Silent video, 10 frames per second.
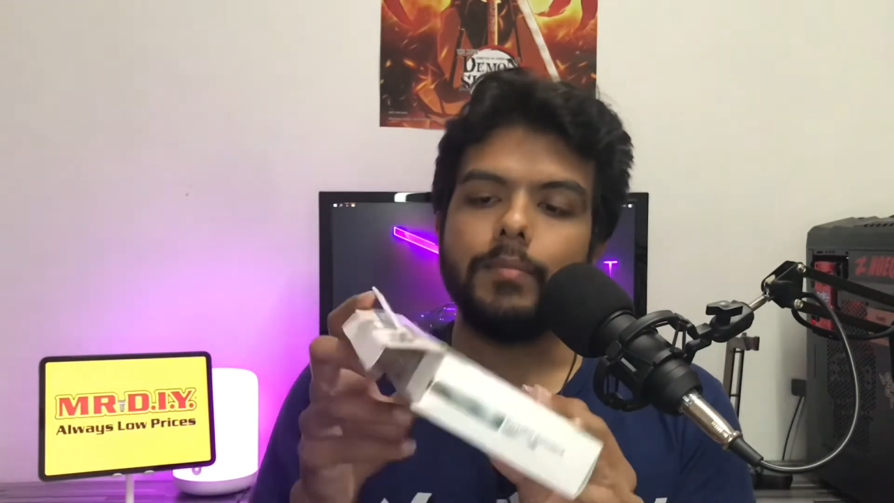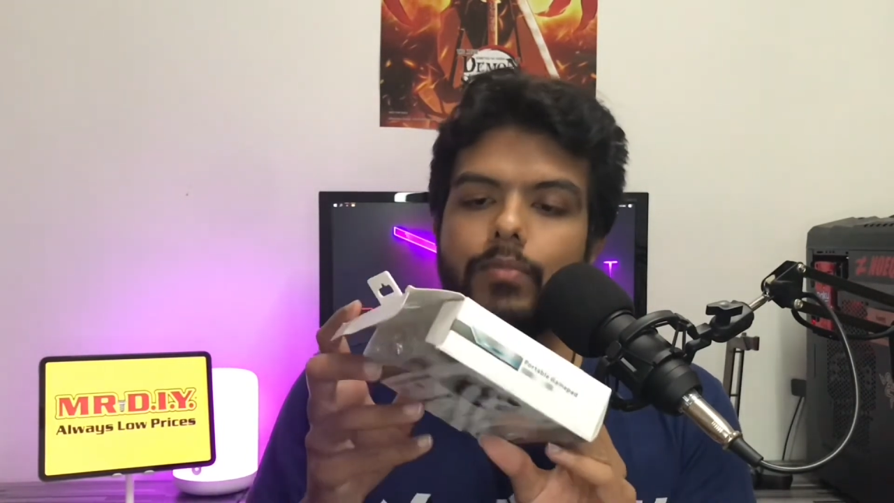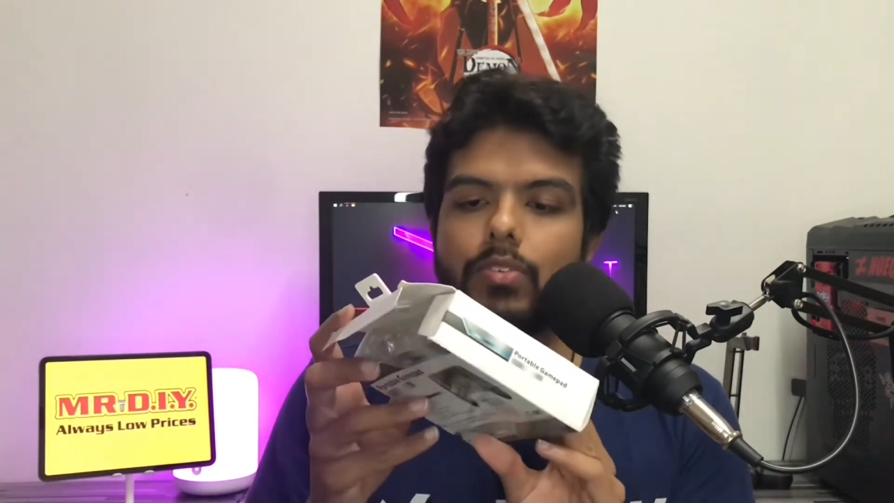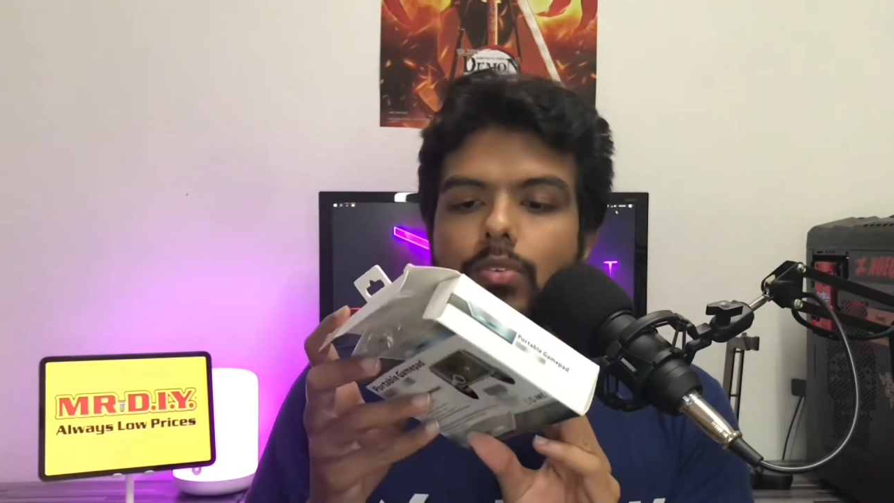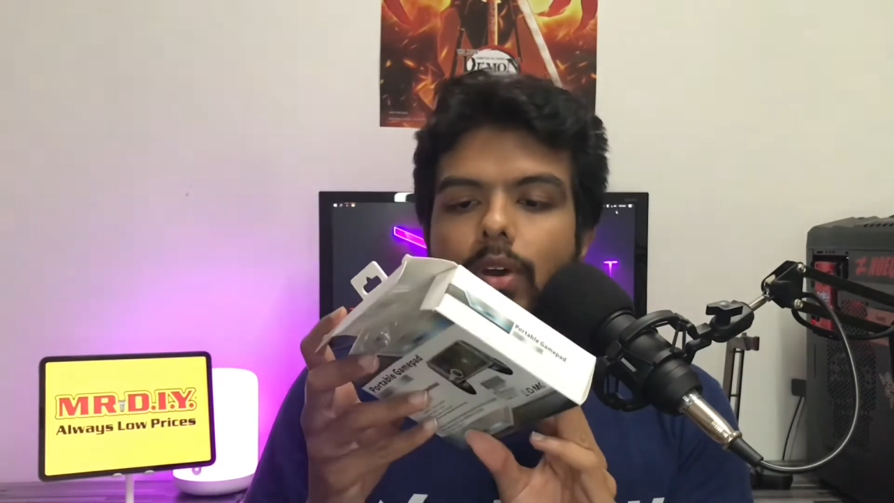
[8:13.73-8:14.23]

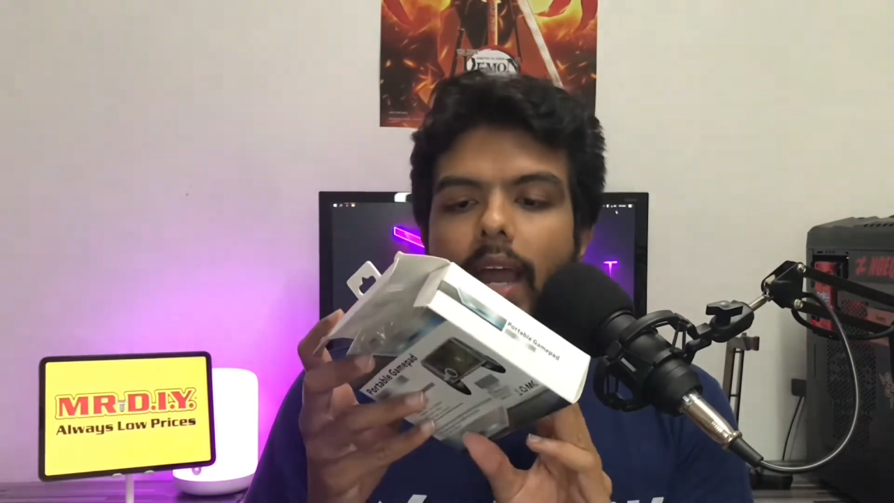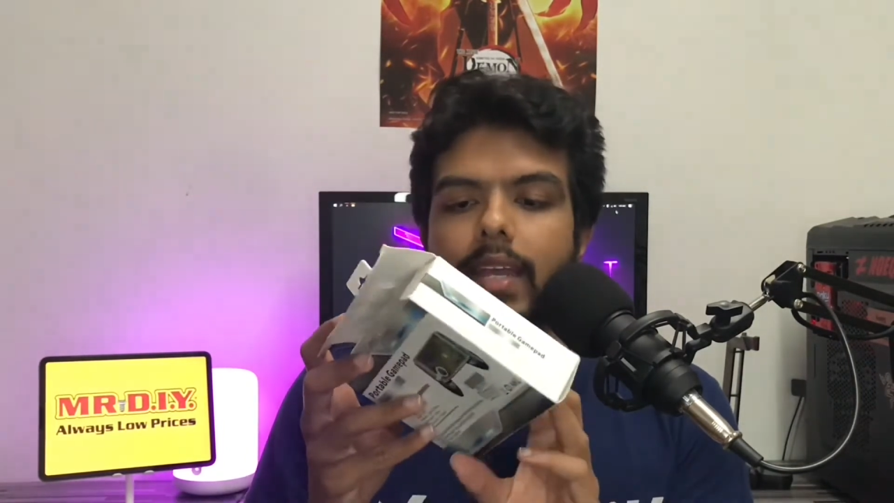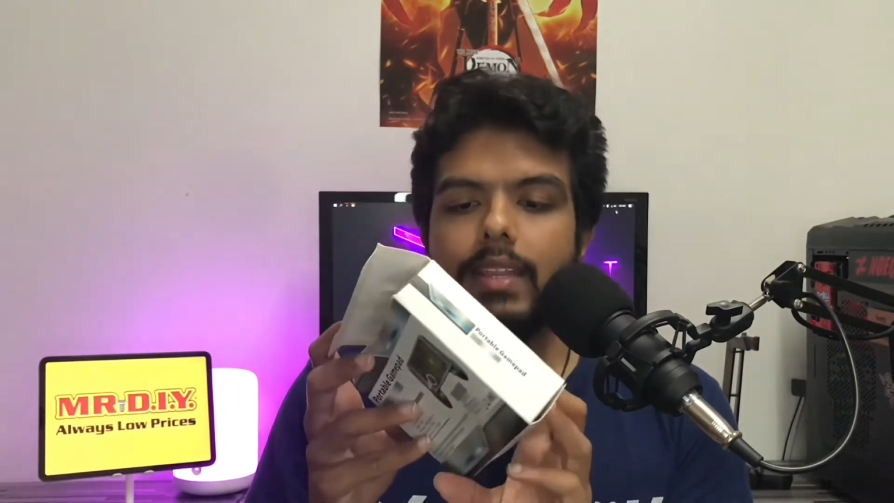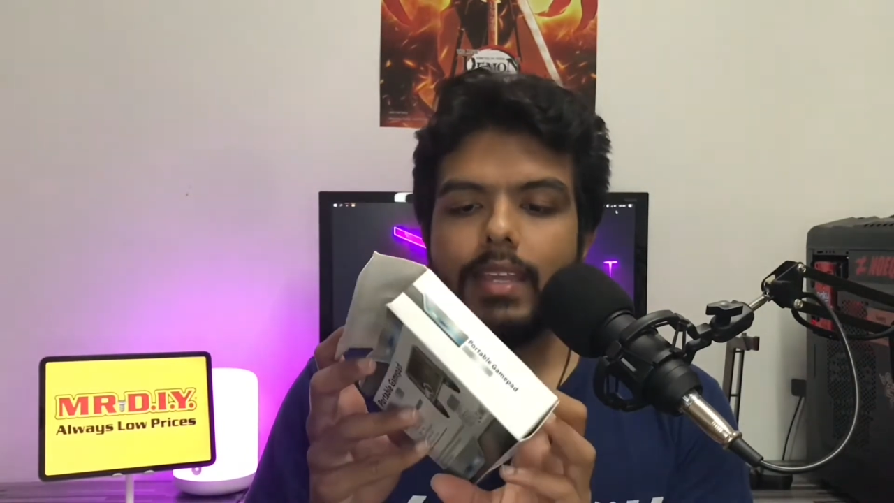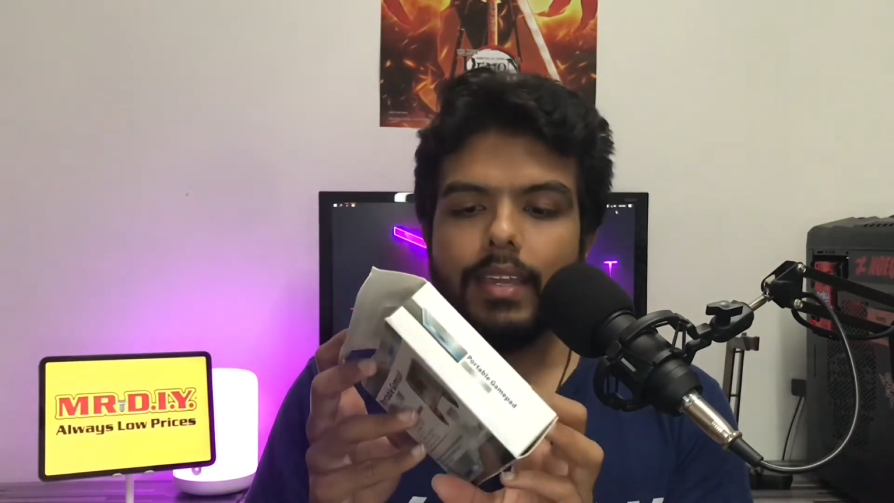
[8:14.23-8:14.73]
So I
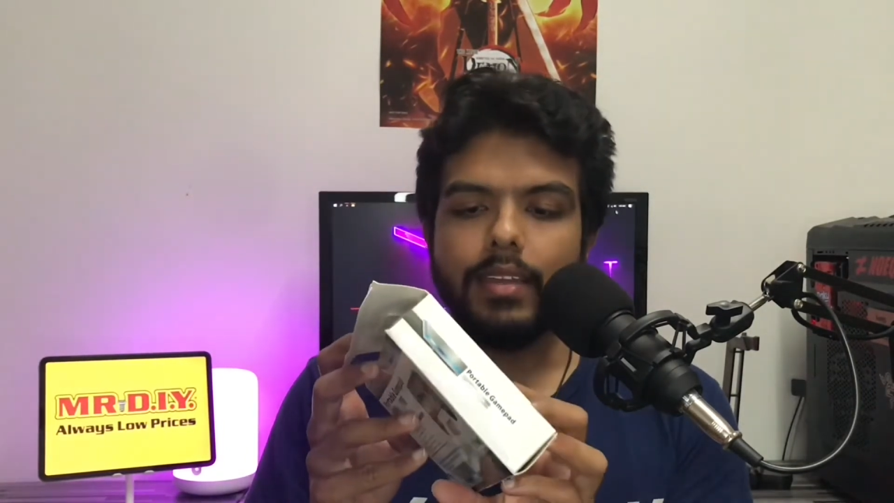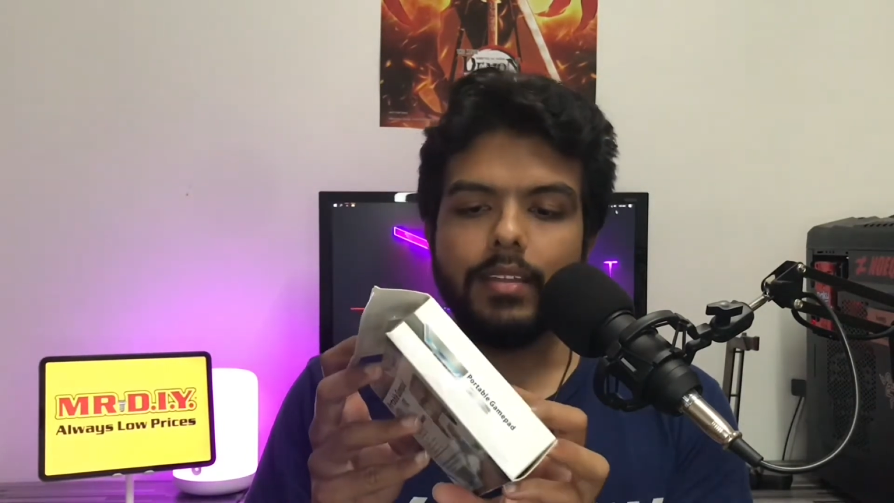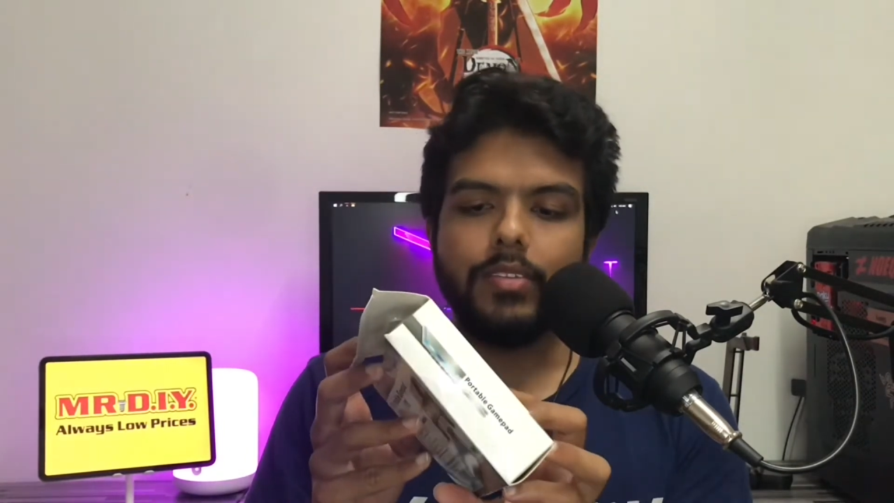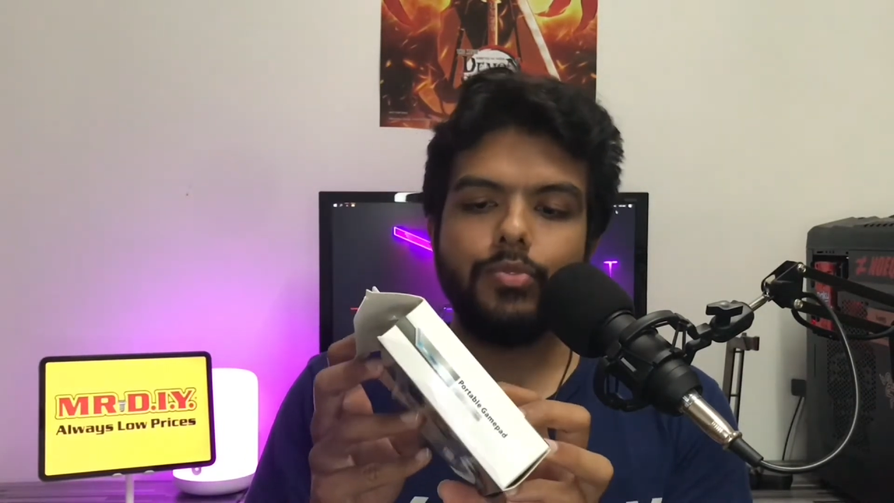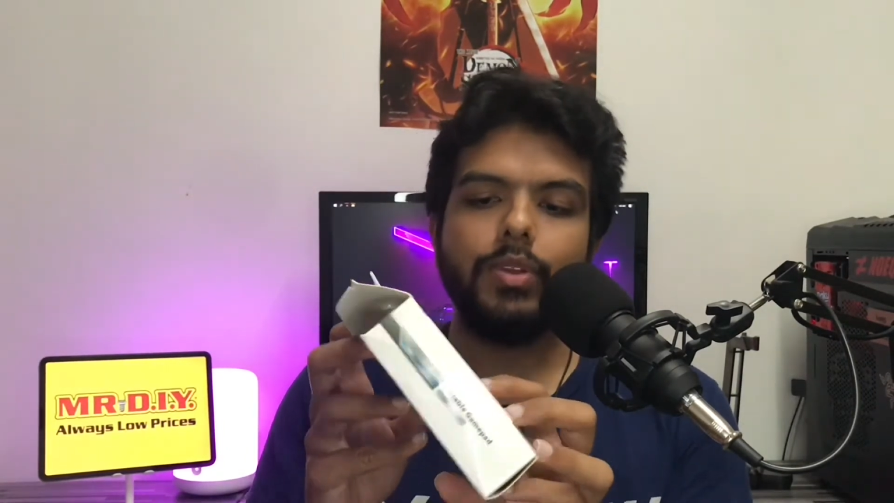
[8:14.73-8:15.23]
think the
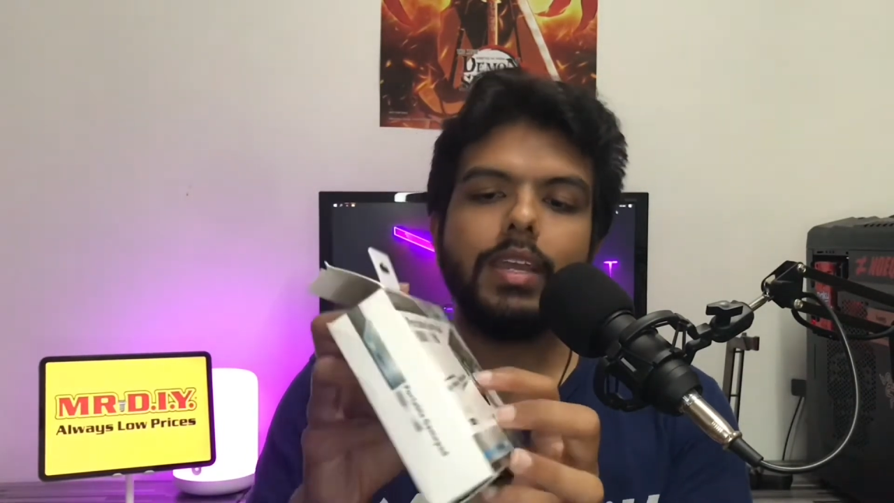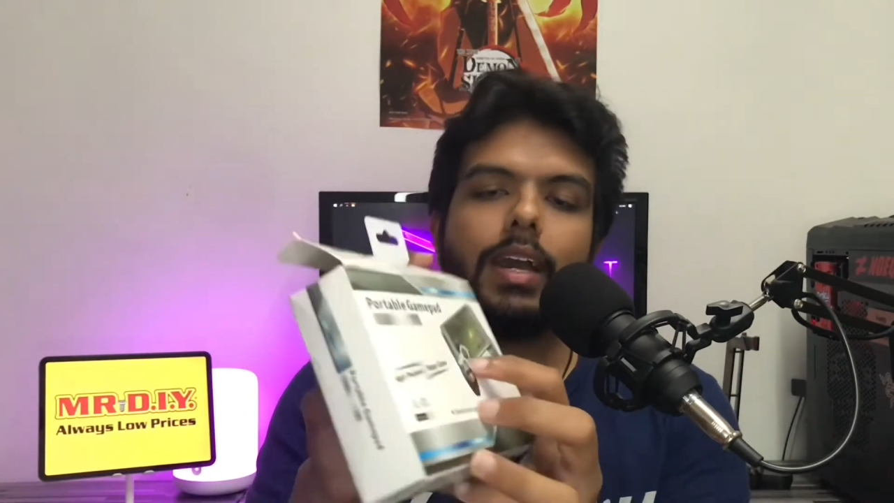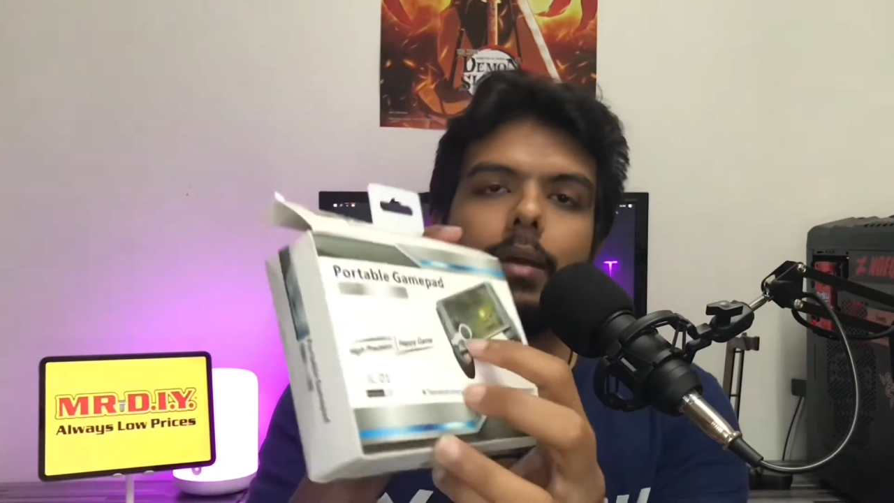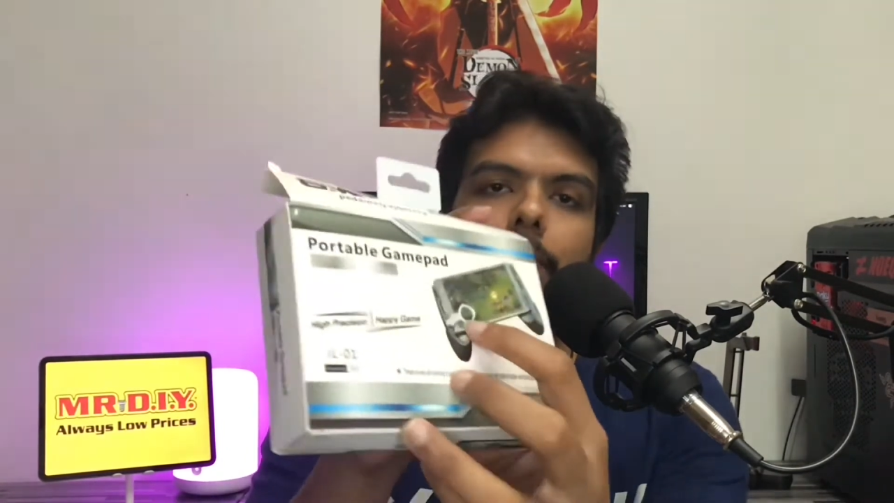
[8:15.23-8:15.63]
swing arm is